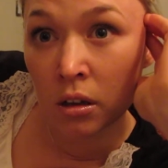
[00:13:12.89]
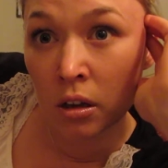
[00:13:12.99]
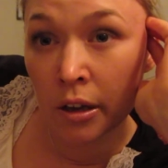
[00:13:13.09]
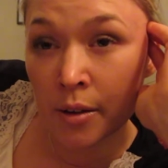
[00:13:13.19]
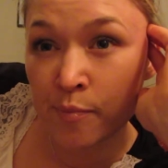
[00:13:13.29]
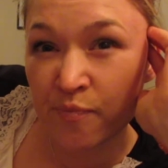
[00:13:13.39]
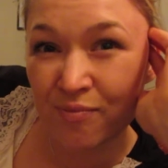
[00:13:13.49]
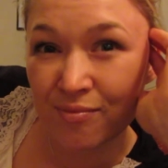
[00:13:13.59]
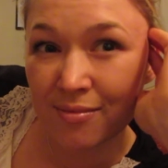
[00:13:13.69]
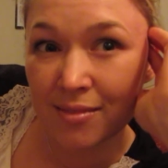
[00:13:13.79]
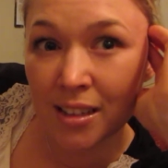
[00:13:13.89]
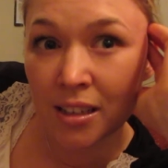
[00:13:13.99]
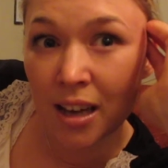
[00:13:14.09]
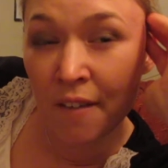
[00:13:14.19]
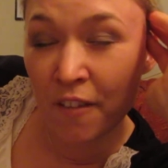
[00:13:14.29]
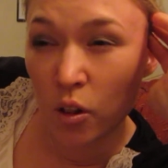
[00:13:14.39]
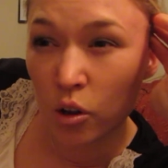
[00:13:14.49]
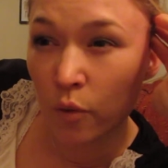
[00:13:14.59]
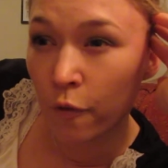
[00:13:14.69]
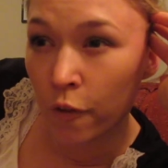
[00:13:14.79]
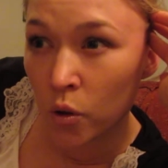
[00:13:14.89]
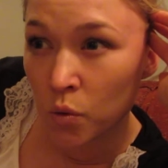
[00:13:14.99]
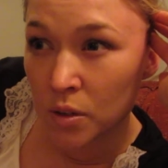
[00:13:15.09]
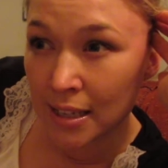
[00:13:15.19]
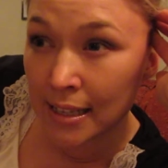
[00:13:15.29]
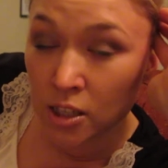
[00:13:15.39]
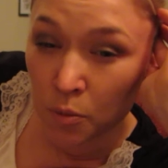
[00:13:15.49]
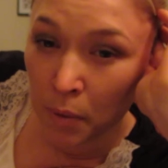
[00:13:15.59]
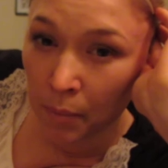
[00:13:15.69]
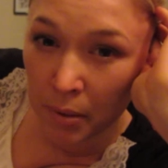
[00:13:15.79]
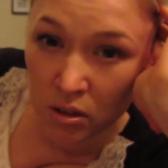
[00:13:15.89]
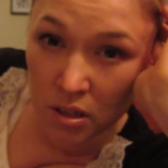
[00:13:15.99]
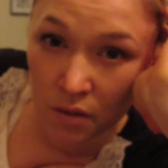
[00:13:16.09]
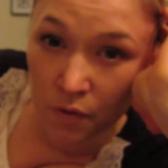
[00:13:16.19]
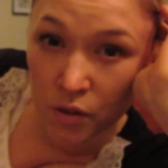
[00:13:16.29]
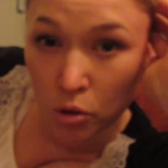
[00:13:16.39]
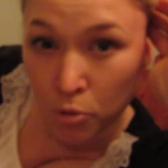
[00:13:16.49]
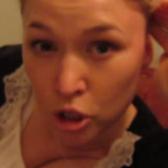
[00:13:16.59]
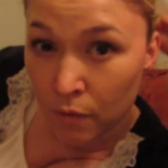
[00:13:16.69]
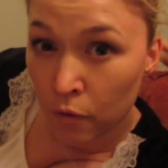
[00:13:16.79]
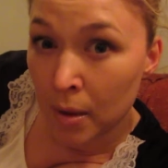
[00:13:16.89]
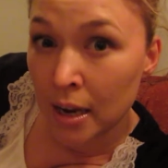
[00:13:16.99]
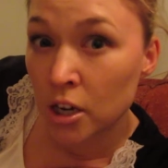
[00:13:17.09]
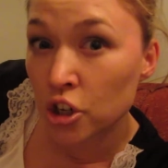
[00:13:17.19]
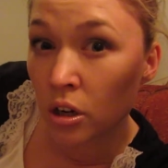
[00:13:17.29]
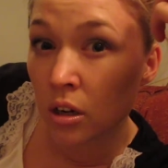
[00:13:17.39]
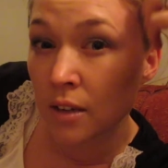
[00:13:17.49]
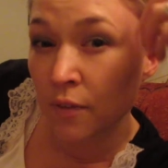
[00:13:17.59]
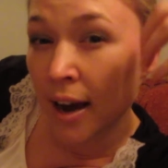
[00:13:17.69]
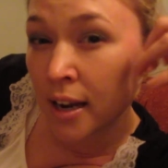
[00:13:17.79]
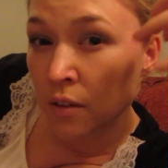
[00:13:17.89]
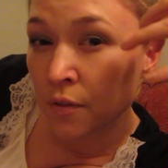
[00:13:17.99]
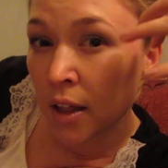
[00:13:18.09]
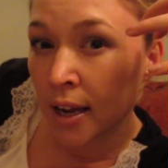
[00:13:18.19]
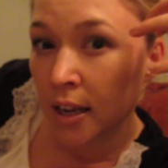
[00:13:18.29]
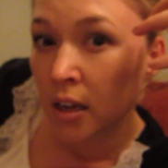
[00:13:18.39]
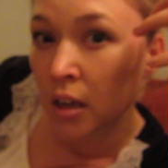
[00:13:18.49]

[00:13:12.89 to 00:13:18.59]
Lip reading: I felt confused a little bit because of so much information. I've kind of like